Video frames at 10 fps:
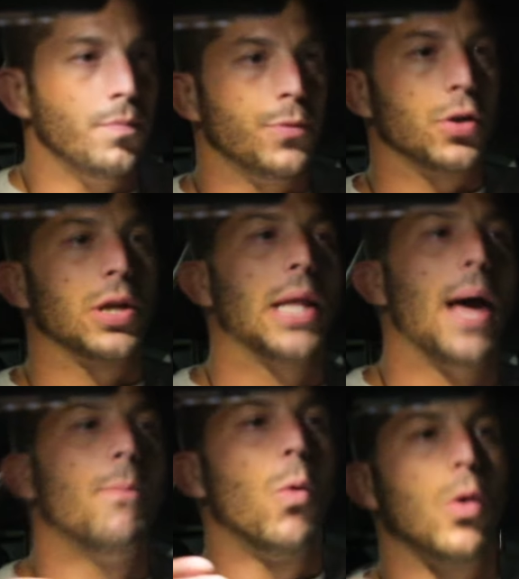there's a
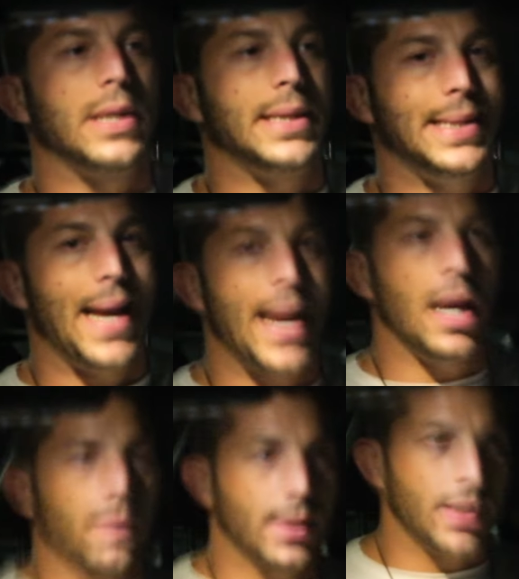lot more to say
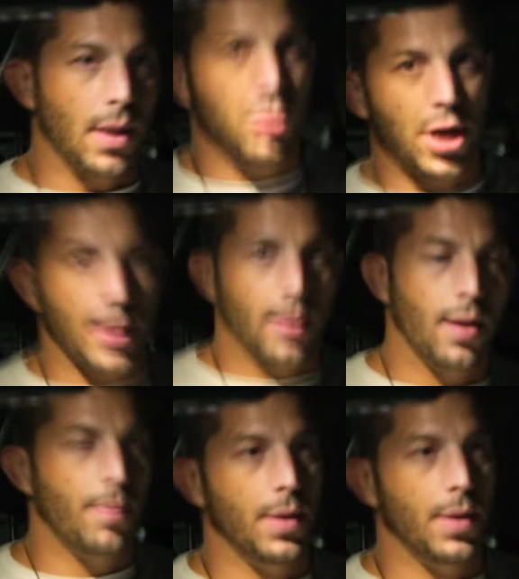on the subject,